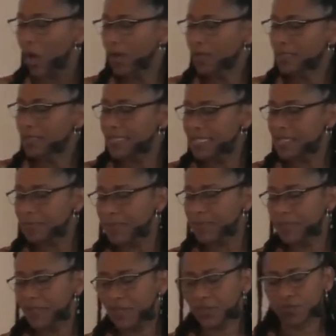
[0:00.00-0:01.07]
deep,
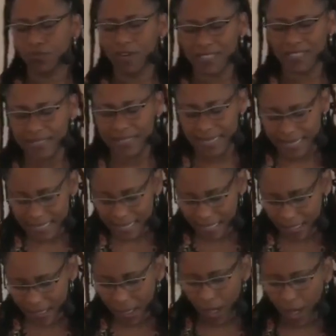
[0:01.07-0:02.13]
resonating
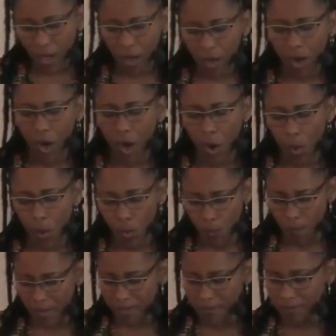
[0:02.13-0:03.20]
Om.
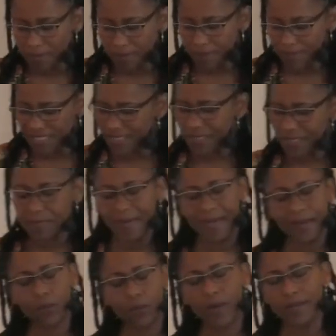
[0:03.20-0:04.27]
It doesn't matter
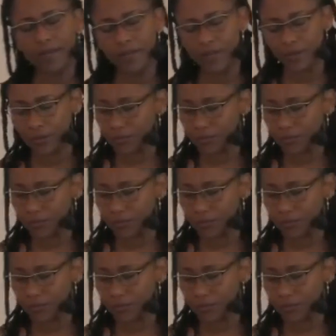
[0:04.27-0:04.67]
what note,